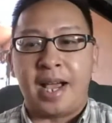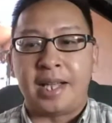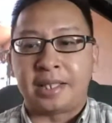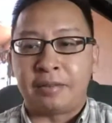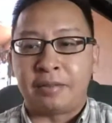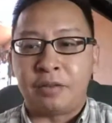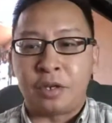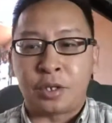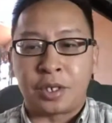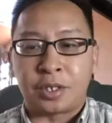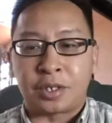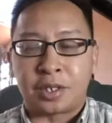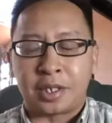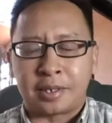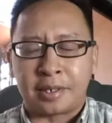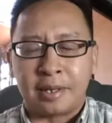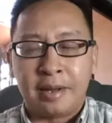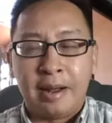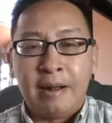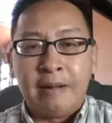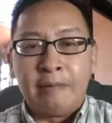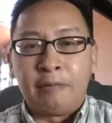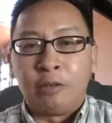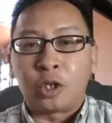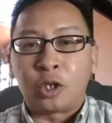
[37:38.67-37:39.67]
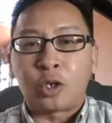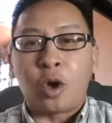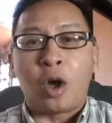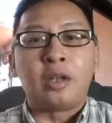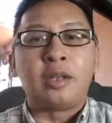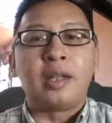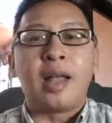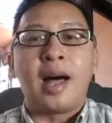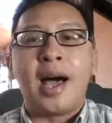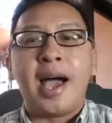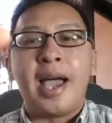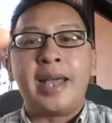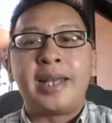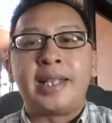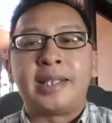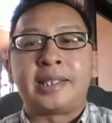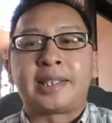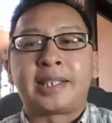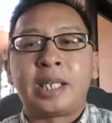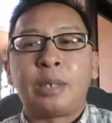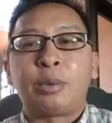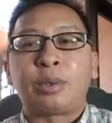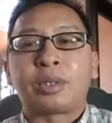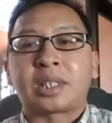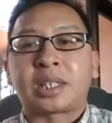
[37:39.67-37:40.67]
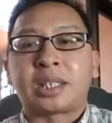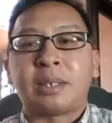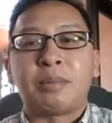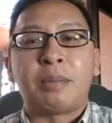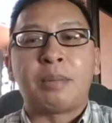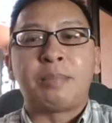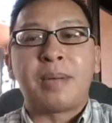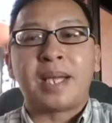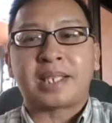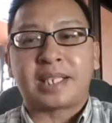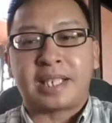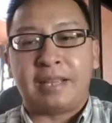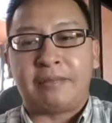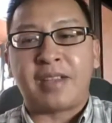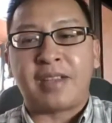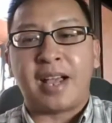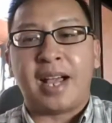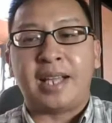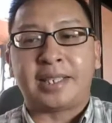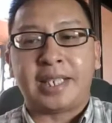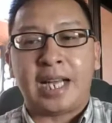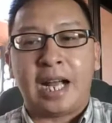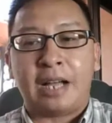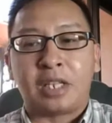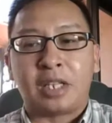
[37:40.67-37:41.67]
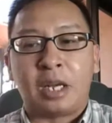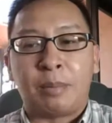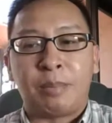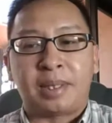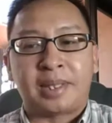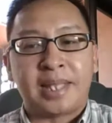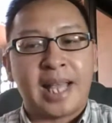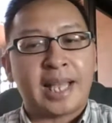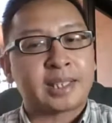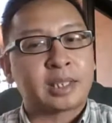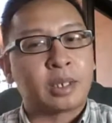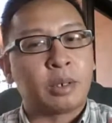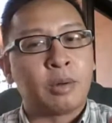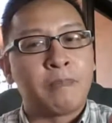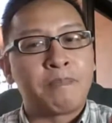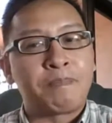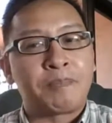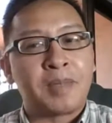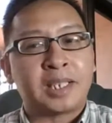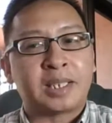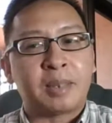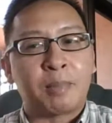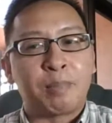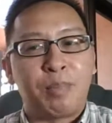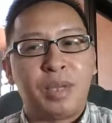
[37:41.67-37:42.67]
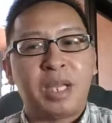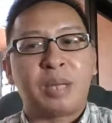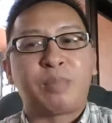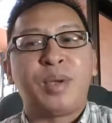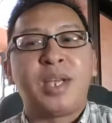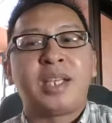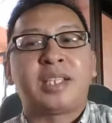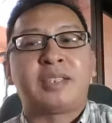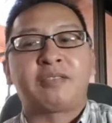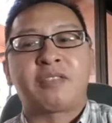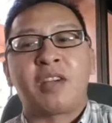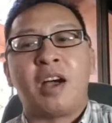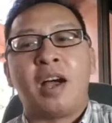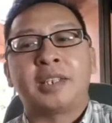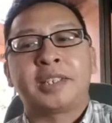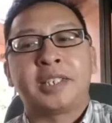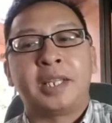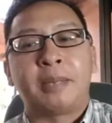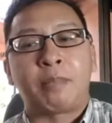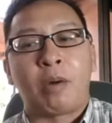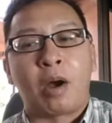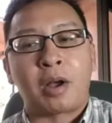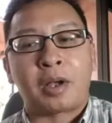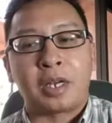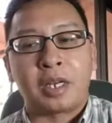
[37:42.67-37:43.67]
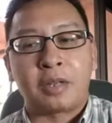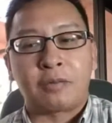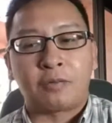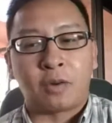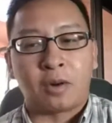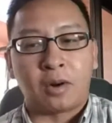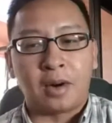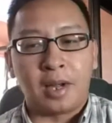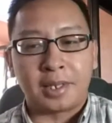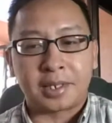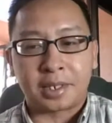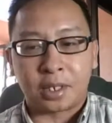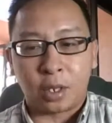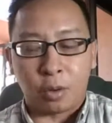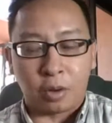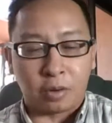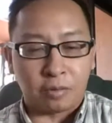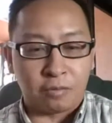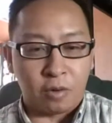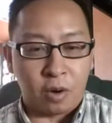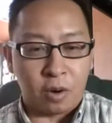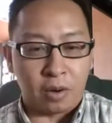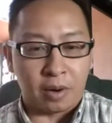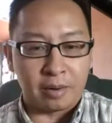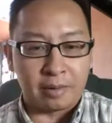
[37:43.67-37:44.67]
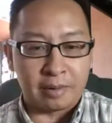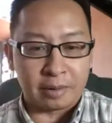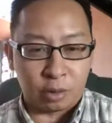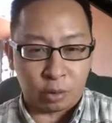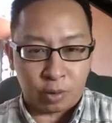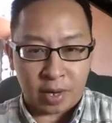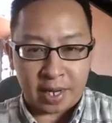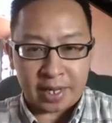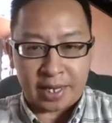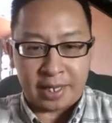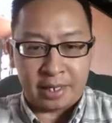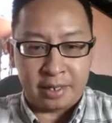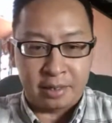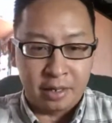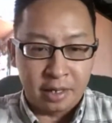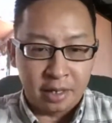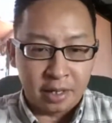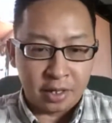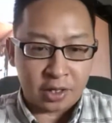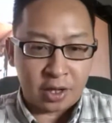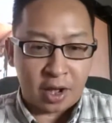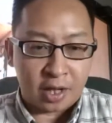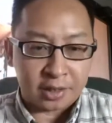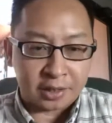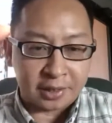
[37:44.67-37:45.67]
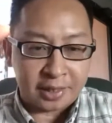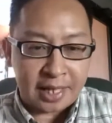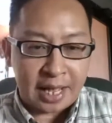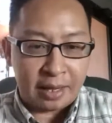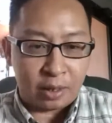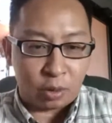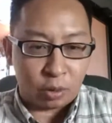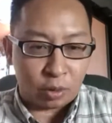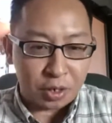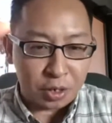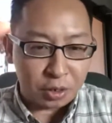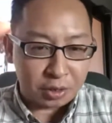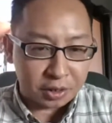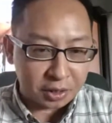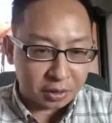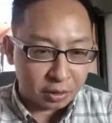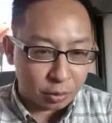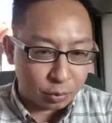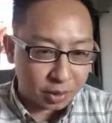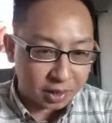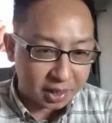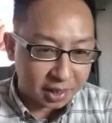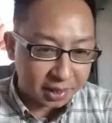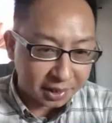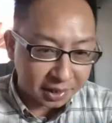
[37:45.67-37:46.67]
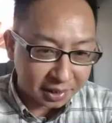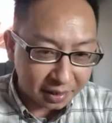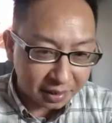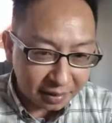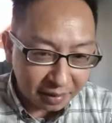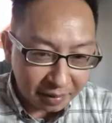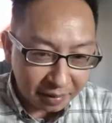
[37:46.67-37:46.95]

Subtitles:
You can just look online and see what some of the best gift guides out there. But that's a big piece of content marketing for us going forward. Greg, any thoughts on that, or are you still with us?